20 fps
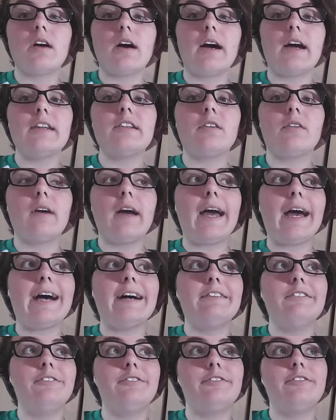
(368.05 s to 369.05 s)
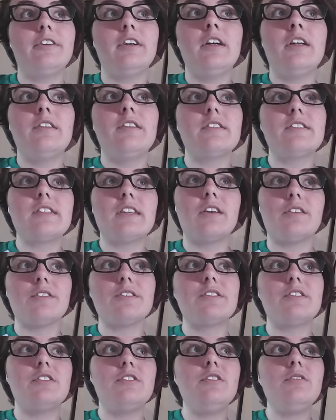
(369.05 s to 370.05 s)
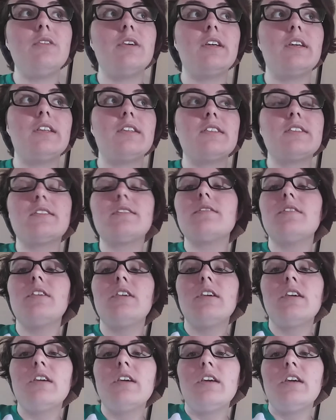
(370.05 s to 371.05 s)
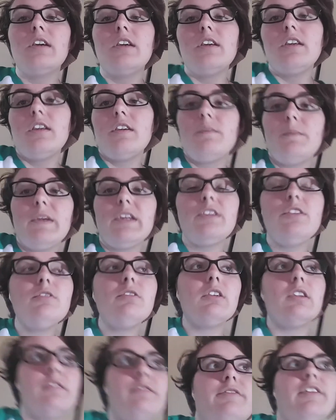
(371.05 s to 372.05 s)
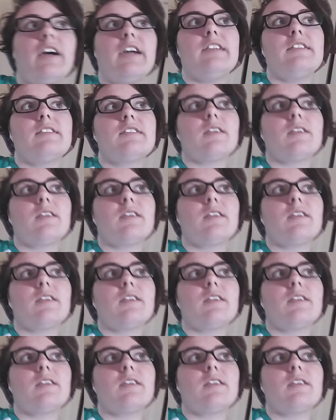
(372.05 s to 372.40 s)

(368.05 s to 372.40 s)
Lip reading: I don't have the skills to do it. I mean, you could find